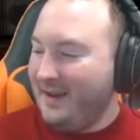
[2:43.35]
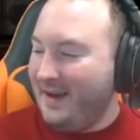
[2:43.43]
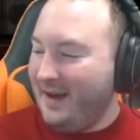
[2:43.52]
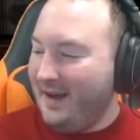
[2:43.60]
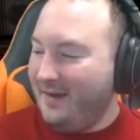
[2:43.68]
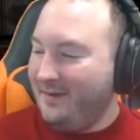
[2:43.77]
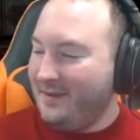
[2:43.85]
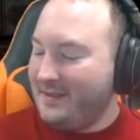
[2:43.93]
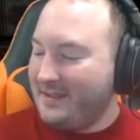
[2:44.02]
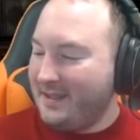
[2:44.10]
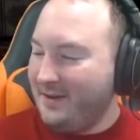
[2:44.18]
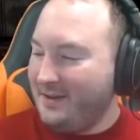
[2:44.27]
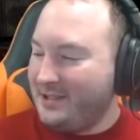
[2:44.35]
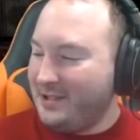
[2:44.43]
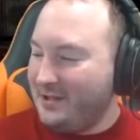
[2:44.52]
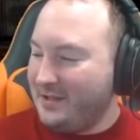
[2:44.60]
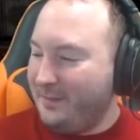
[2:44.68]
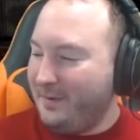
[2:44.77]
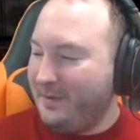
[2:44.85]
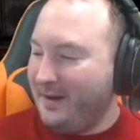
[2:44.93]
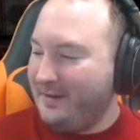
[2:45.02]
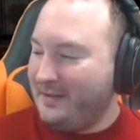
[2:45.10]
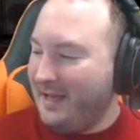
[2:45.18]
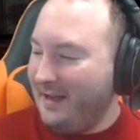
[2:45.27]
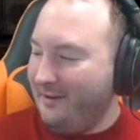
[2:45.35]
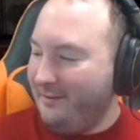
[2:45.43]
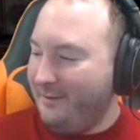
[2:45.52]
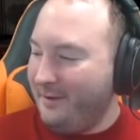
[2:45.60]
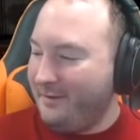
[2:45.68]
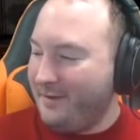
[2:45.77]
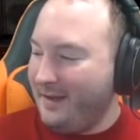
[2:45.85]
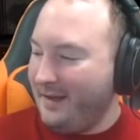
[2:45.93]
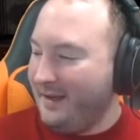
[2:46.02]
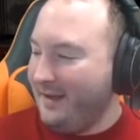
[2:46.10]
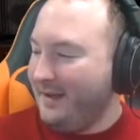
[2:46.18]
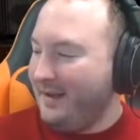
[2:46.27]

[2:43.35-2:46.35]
So it shows up at about 10:50